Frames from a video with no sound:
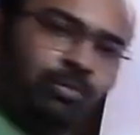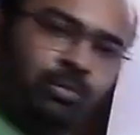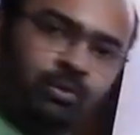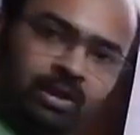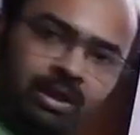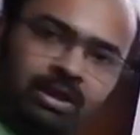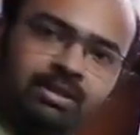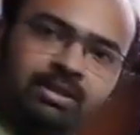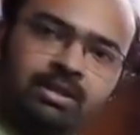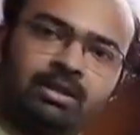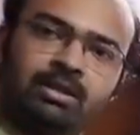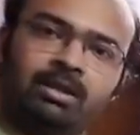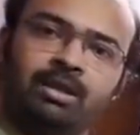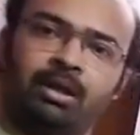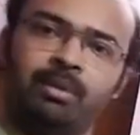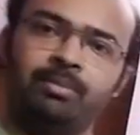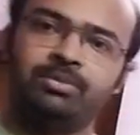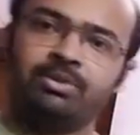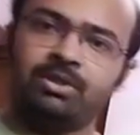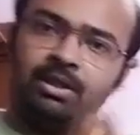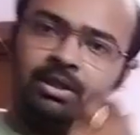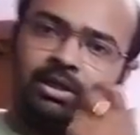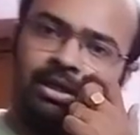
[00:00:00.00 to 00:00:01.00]
Production
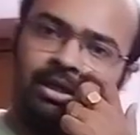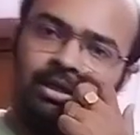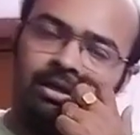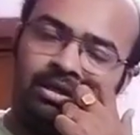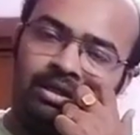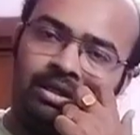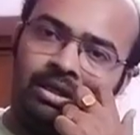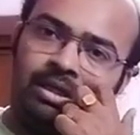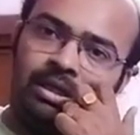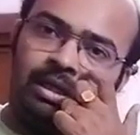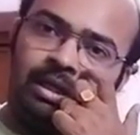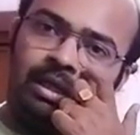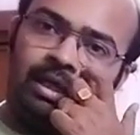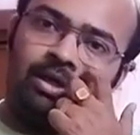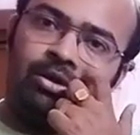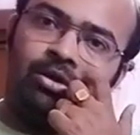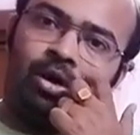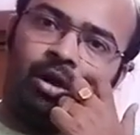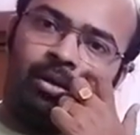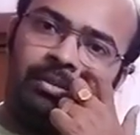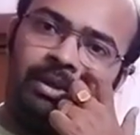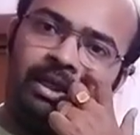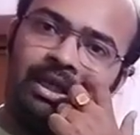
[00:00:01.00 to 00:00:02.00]
comes under
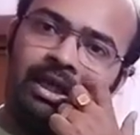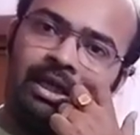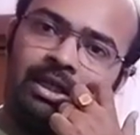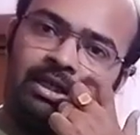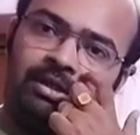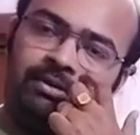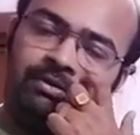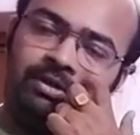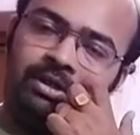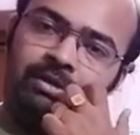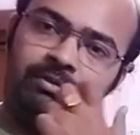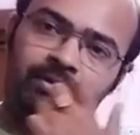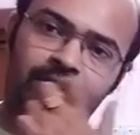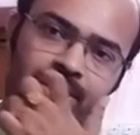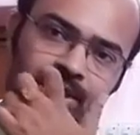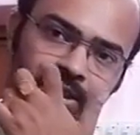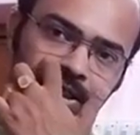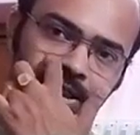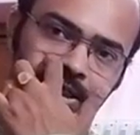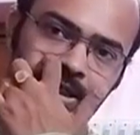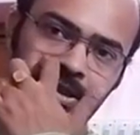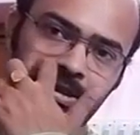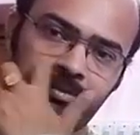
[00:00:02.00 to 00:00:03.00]
economic activity
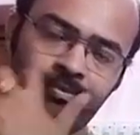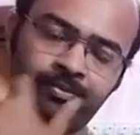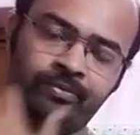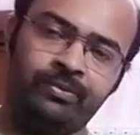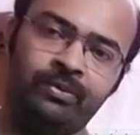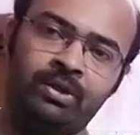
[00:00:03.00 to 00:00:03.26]
basically.